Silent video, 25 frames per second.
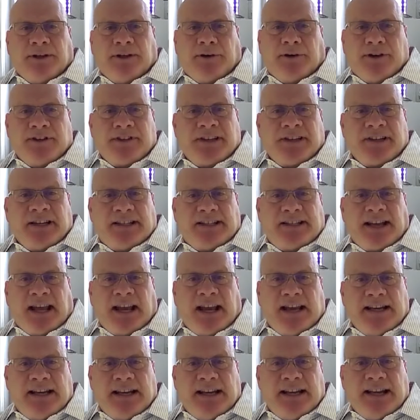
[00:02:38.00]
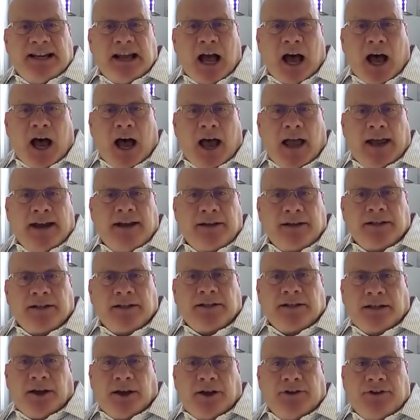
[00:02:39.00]
There is an attendee guide
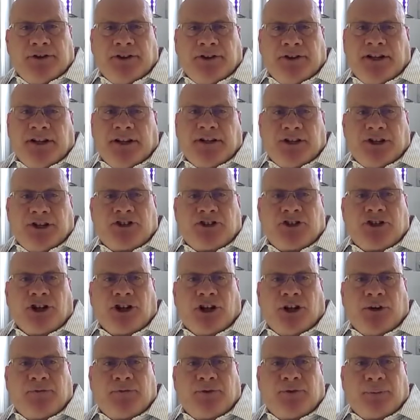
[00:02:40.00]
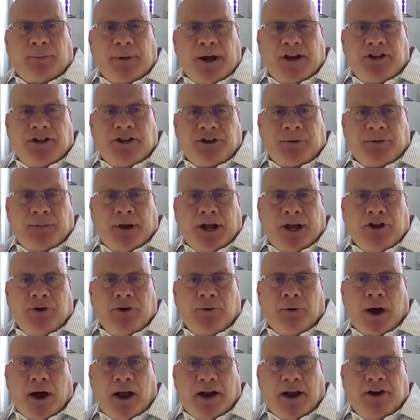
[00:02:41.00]
under the additional information
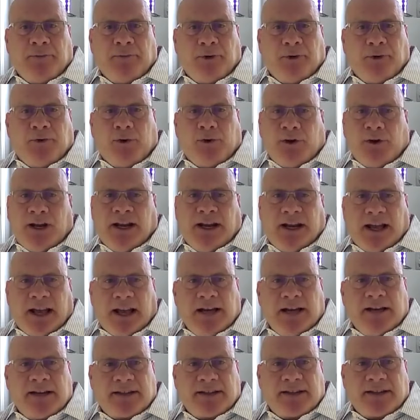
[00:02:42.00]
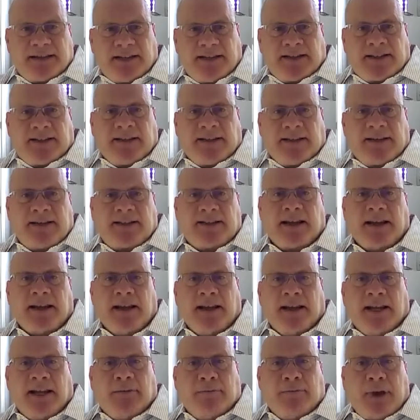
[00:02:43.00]
menu item if you need any assistance
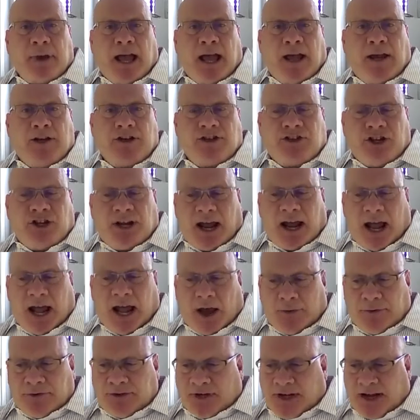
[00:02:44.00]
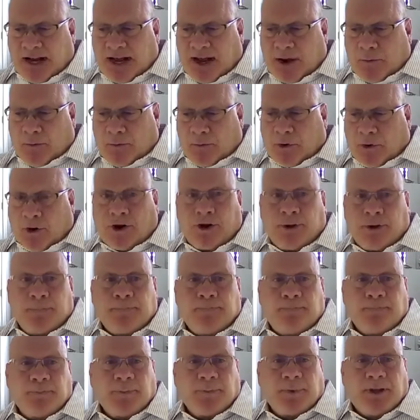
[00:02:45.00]
in managing how to network.
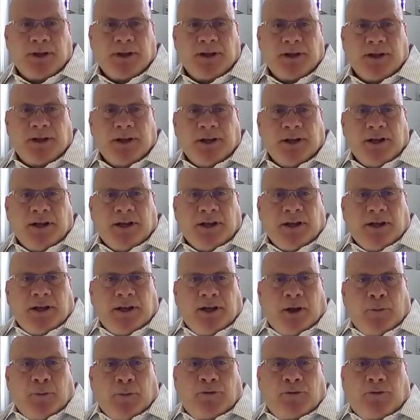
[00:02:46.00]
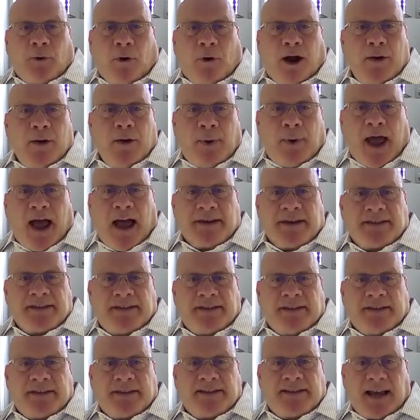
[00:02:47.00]
Before I
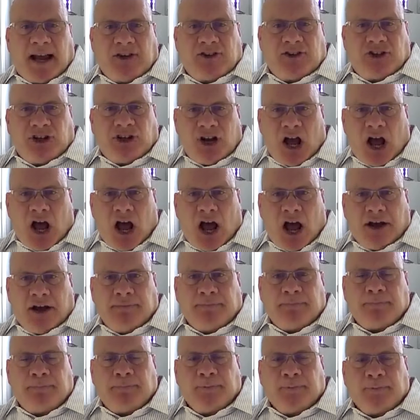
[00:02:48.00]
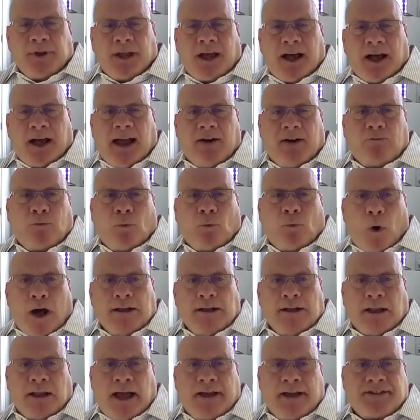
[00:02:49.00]
pass this session on, I have
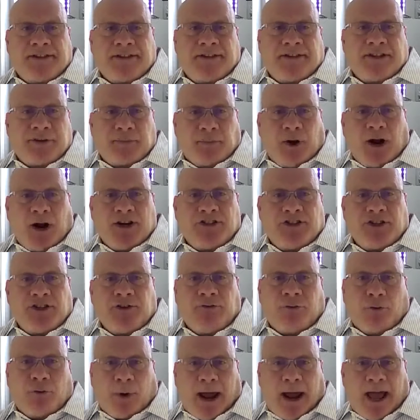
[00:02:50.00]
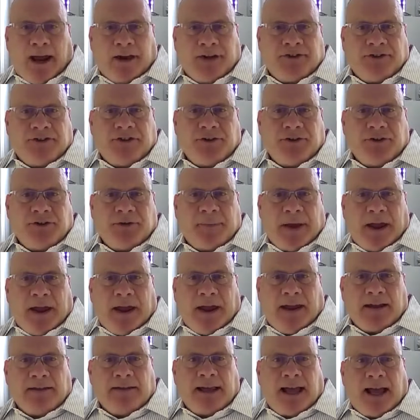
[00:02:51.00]
one last expression of gratitude to
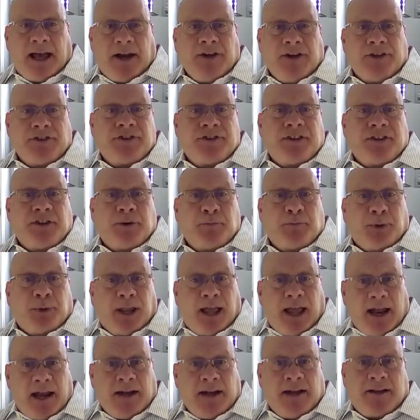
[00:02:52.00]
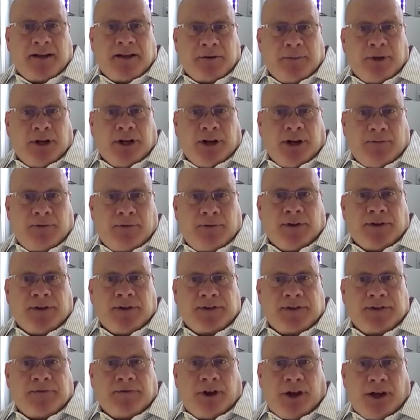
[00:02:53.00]
make, and that is to the planning committee for
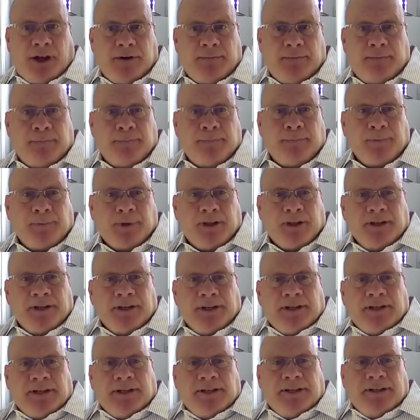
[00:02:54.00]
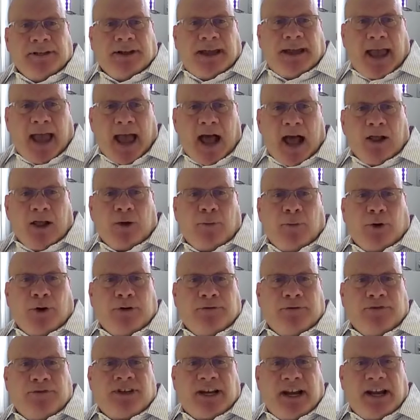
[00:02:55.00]
this event. The
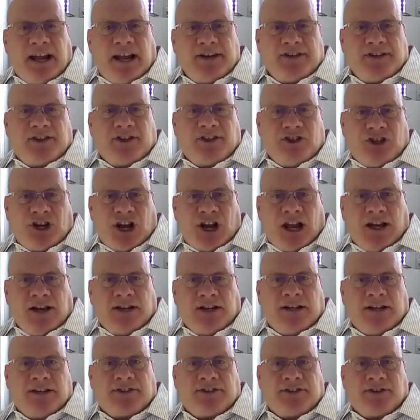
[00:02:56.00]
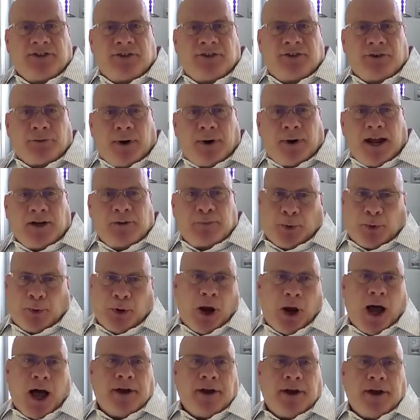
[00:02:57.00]
caliber of today's agenda is a direct
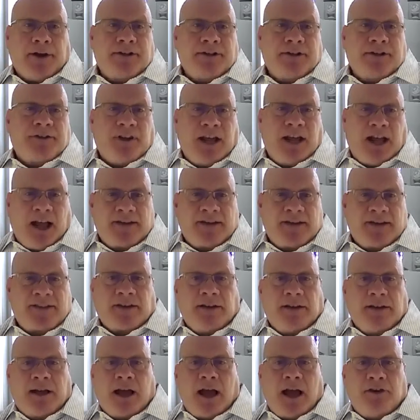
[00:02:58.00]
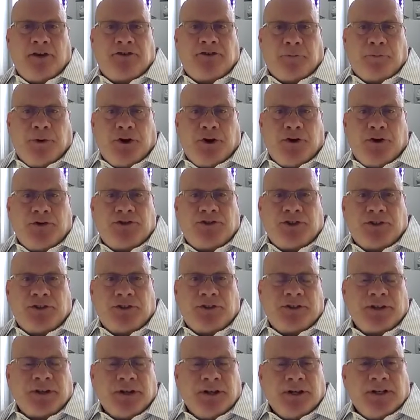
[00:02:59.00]
product of the excellent
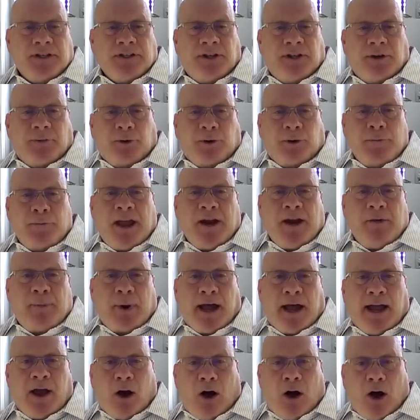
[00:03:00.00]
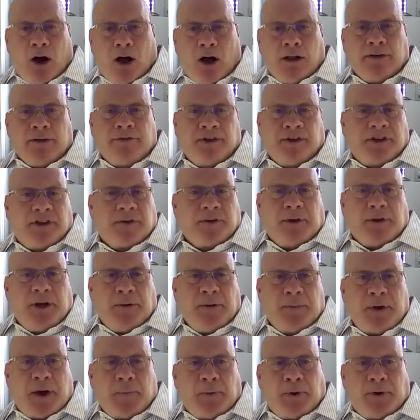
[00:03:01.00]
contributions that were made by all of the
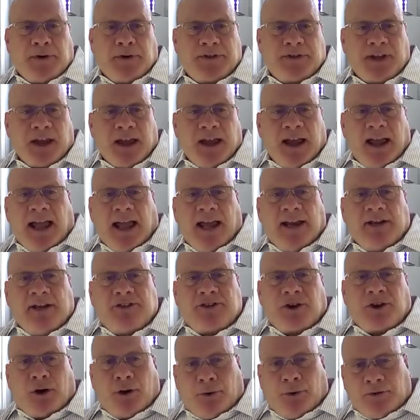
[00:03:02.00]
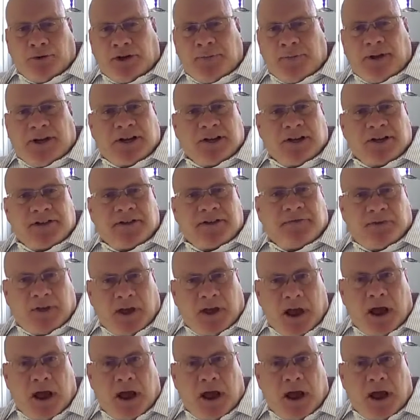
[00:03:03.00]
committee members, and it's only because of